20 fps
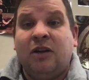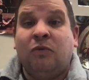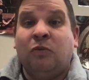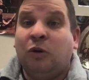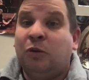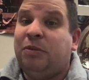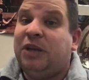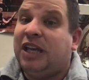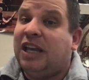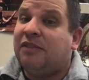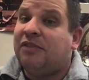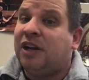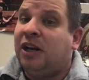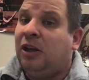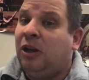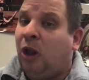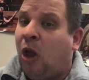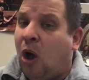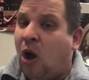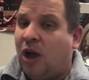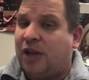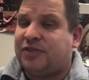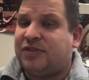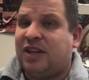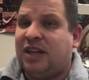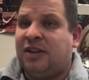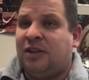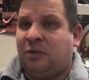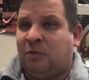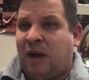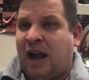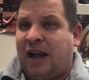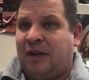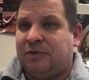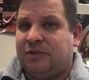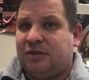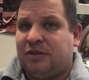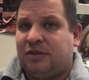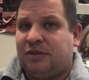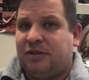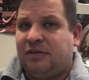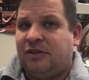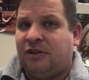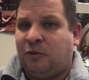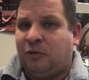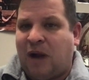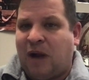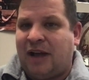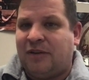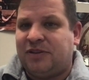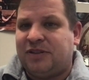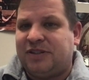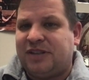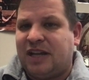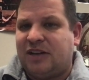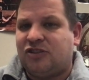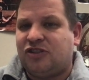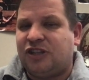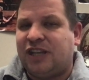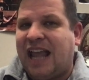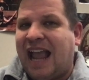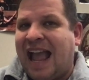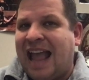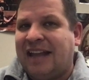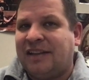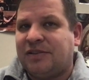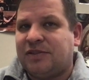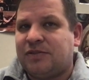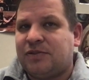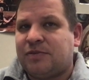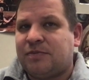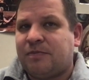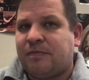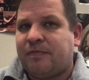will be given a loss in the round. The round essentially ends.